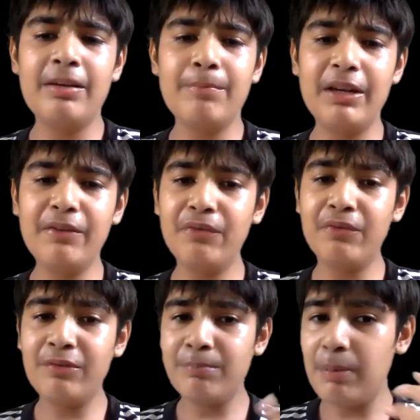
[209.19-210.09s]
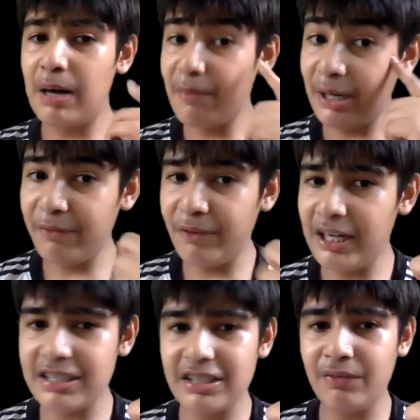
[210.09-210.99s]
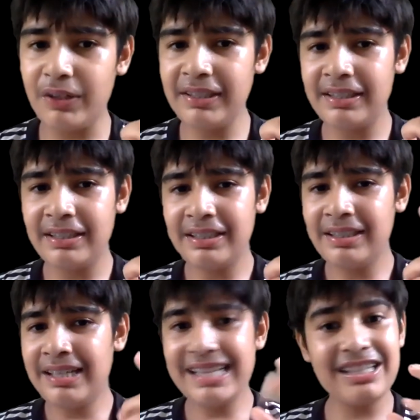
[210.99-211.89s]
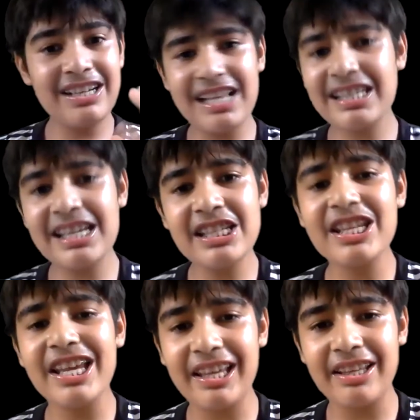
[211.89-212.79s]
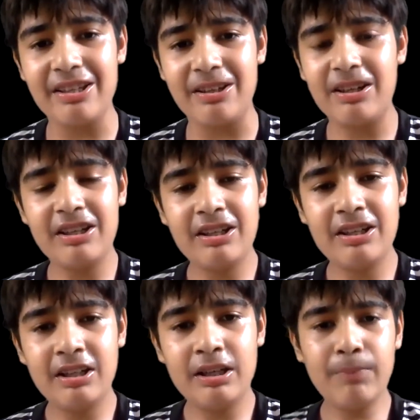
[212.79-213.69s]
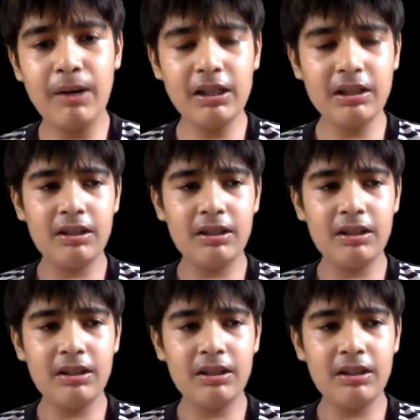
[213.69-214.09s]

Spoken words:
But if it doesn't work, it's a risk he's taking here. But